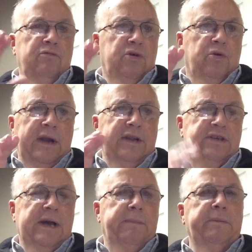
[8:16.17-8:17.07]
With the
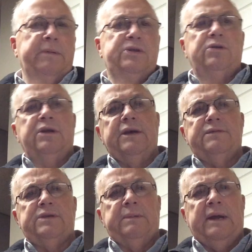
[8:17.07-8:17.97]
greatest compliment you can
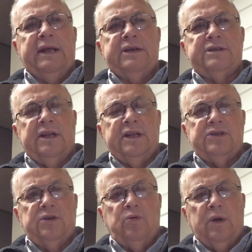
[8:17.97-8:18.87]
give somebody is to
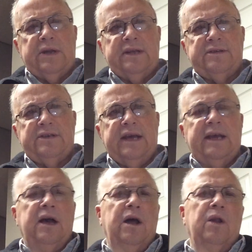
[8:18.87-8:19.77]
listen to what they
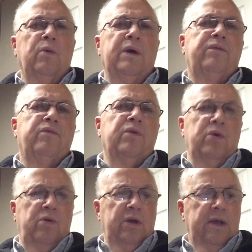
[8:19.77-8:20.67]
say all the way
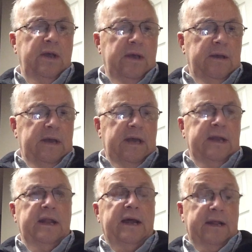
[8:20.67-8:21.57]
through
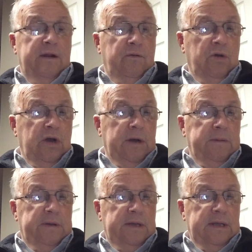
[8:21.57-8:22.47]
and not
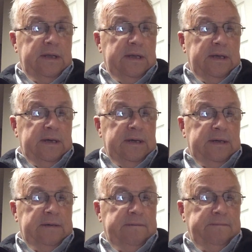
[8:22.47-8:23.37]
interrupt.
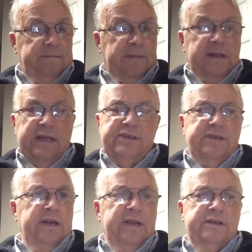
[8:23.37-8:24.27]

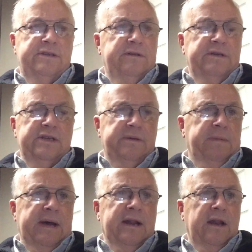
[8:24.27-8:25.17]
Listening is just
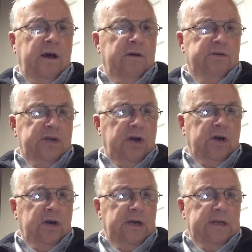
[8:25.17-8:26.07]
about a lost
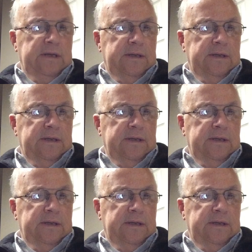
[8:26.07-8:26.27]
art.